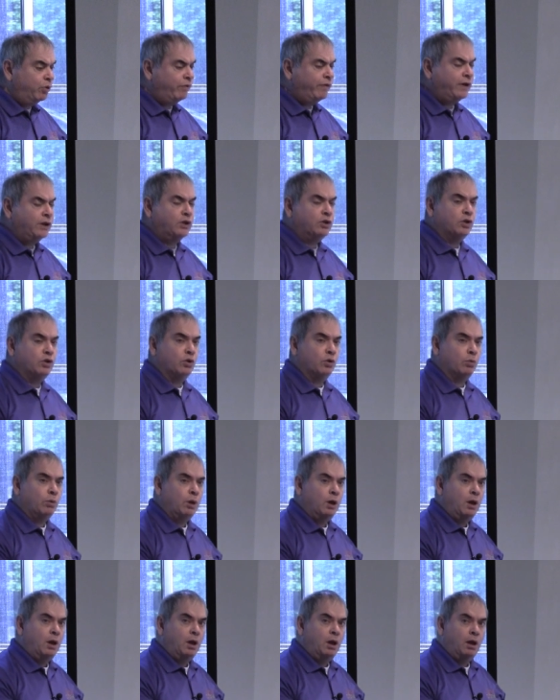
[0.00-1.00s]
proving to do
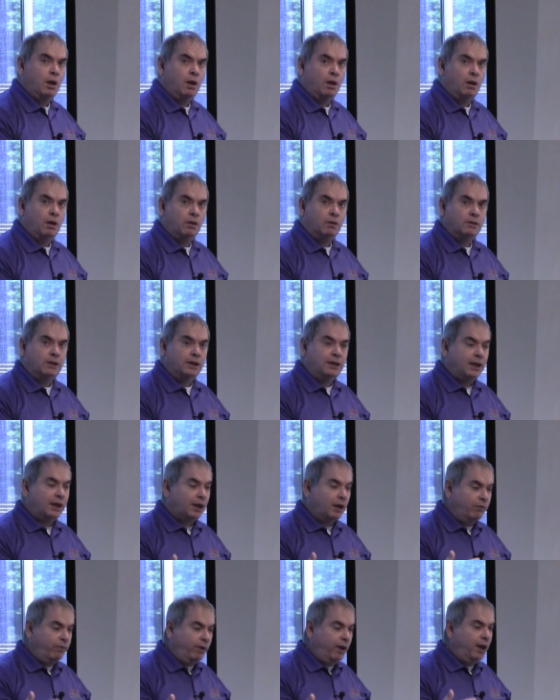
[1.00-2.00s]
that he
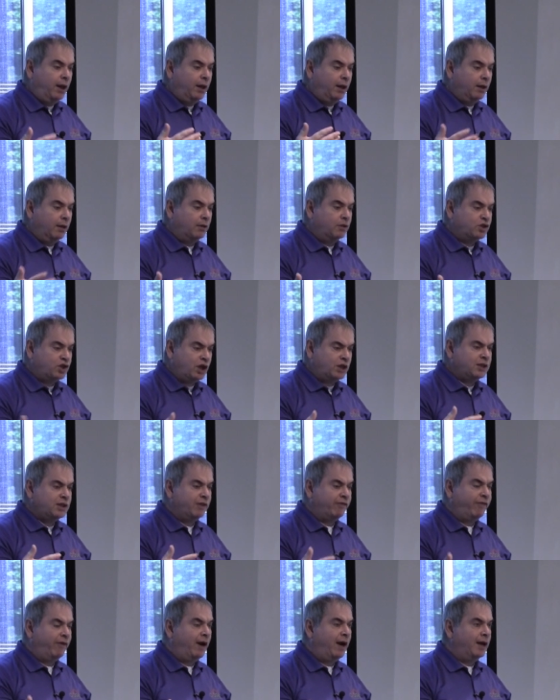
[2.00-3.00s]
can really
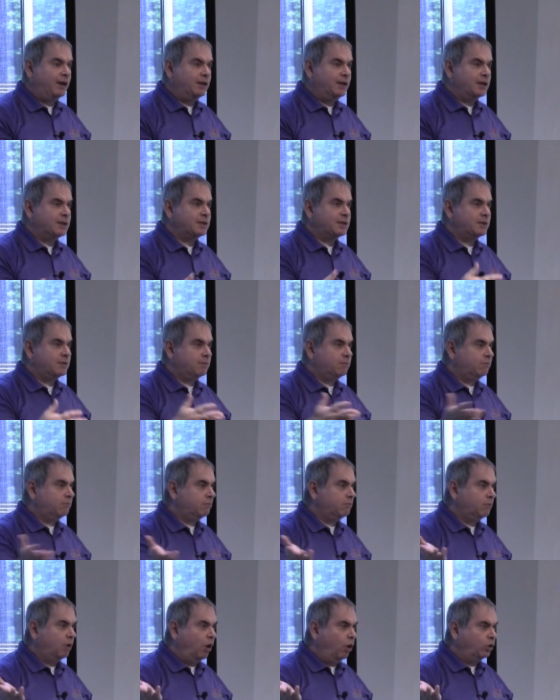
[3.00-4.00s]
justify this,
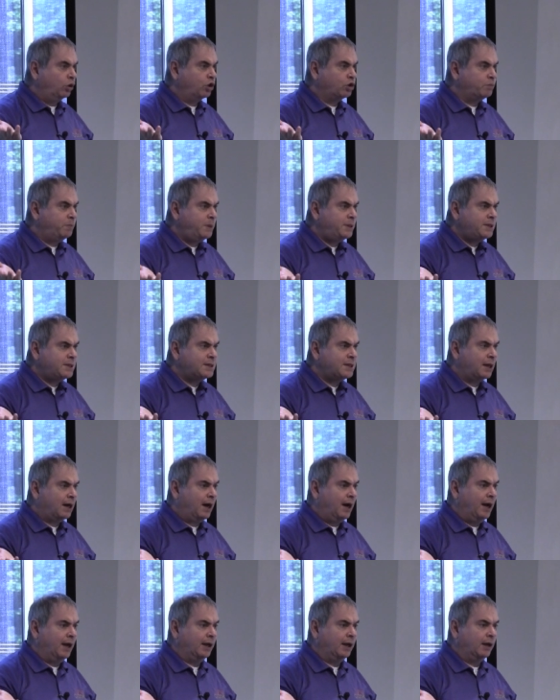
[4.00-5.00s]
all those pieces that
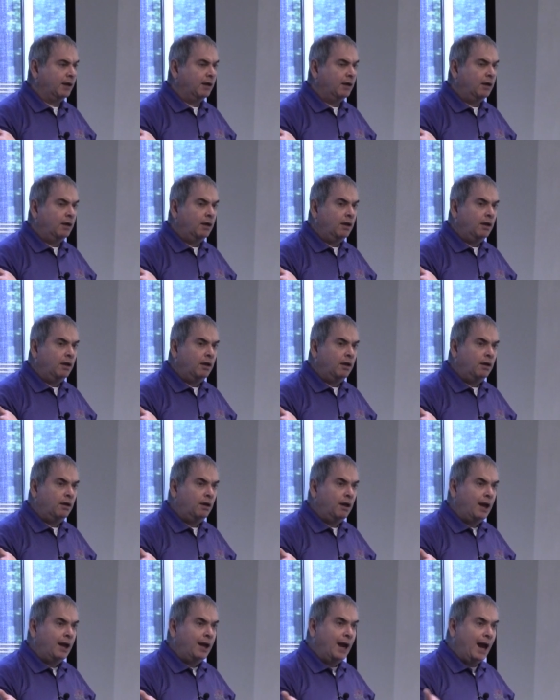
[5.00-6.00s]
are hanging.
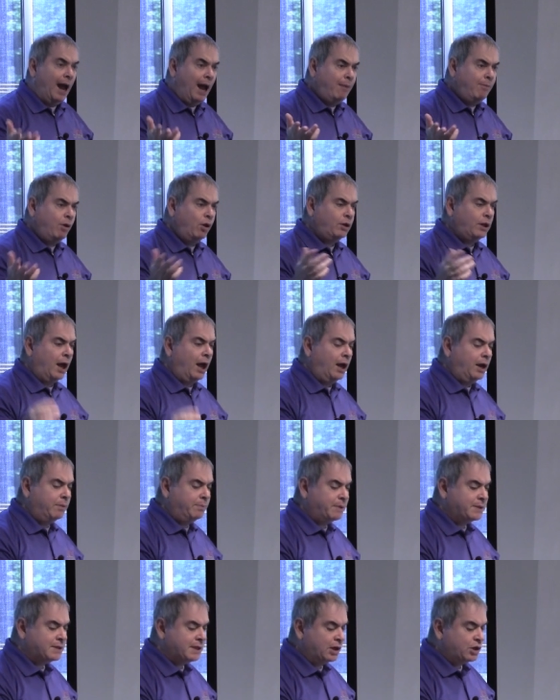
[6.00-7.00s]
And I'm not
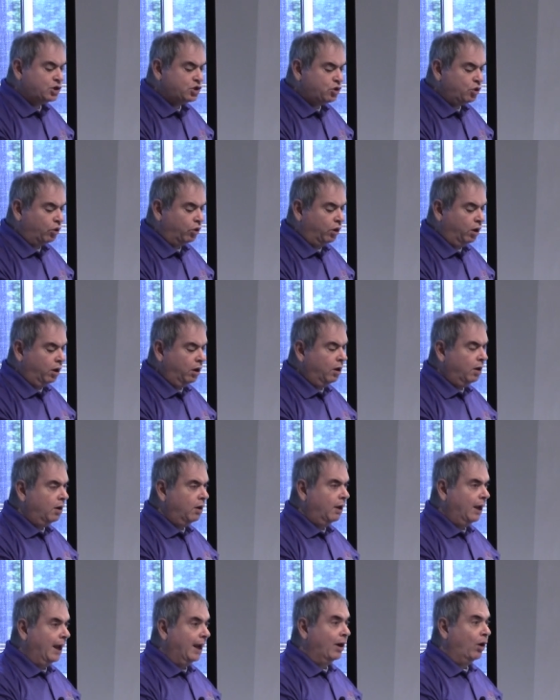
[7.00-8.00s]
100% sure
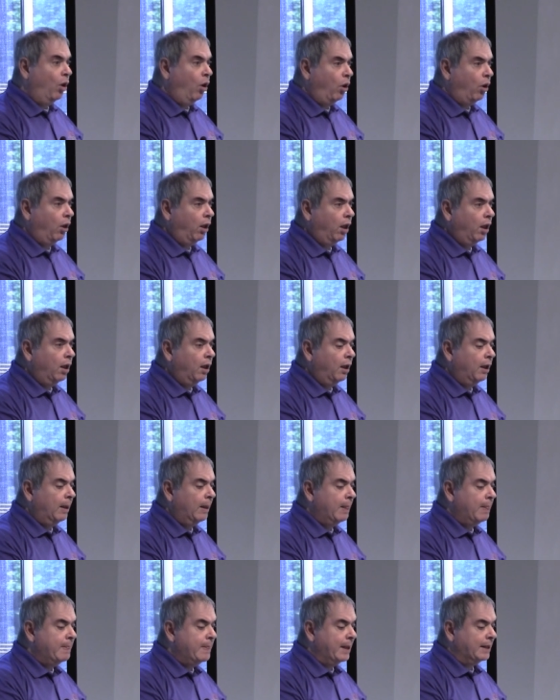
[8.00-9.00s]
at all
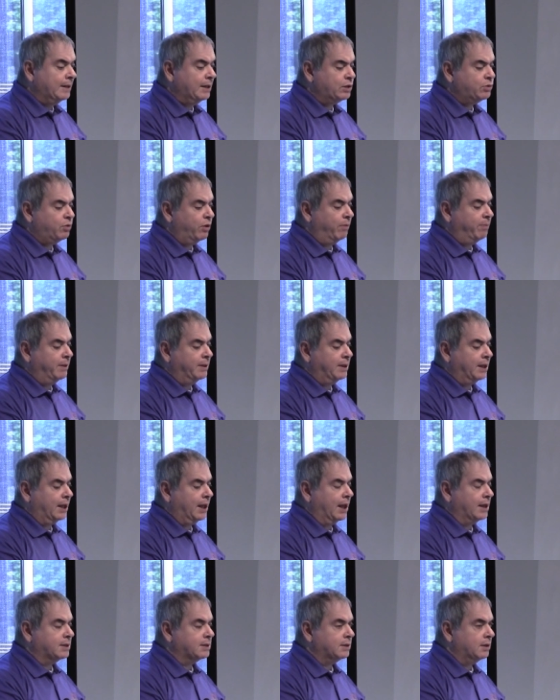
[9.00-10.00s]
that this would have been the
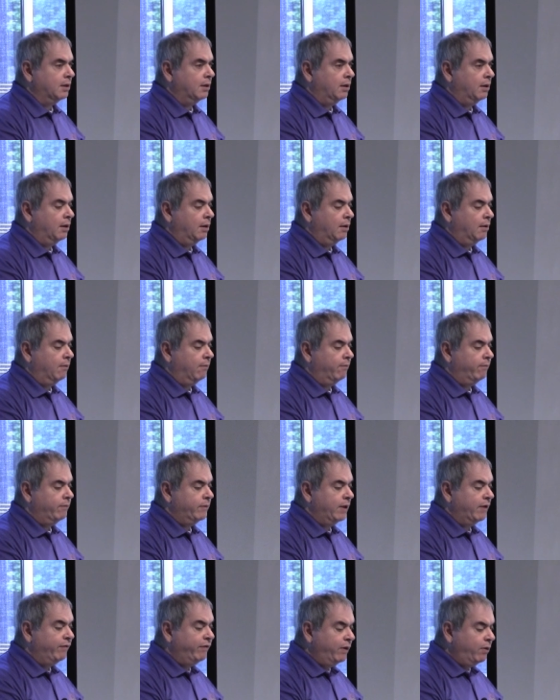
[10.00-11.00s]
case.
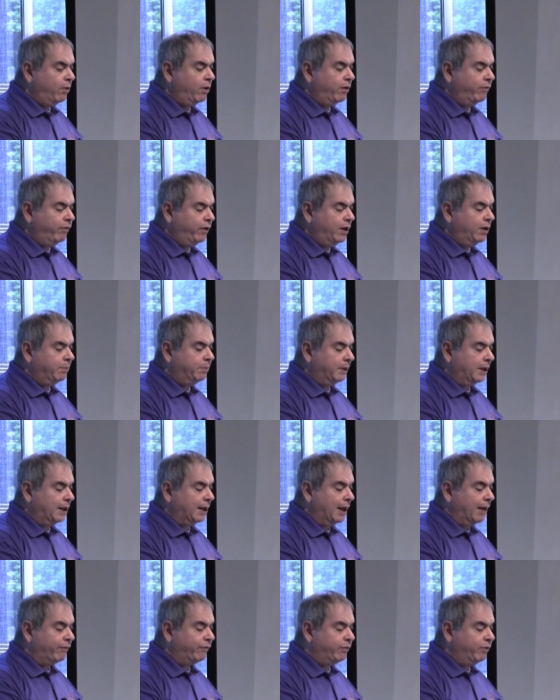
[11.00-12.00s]
If he would have really
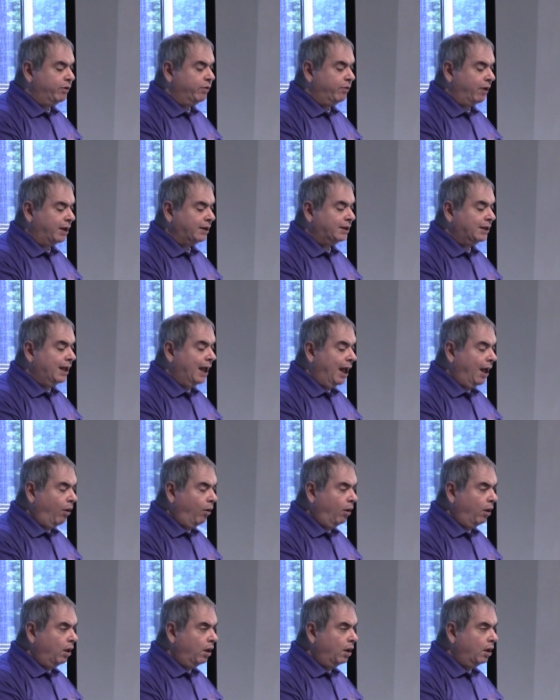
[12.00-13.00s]
played f3 right
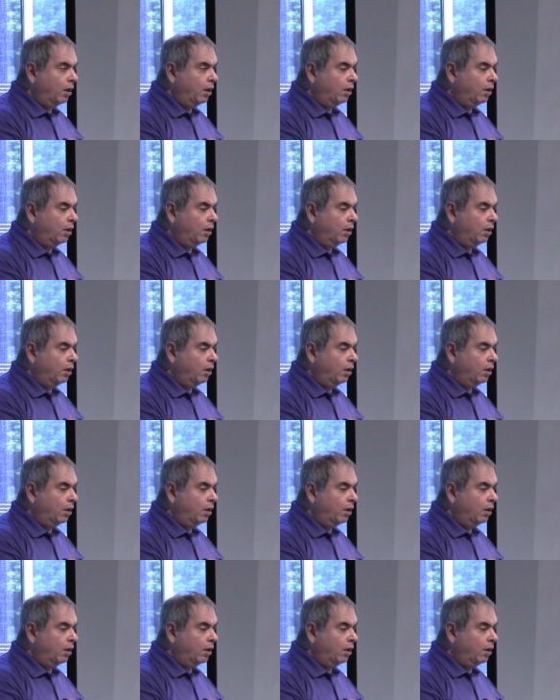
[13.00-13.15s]
now,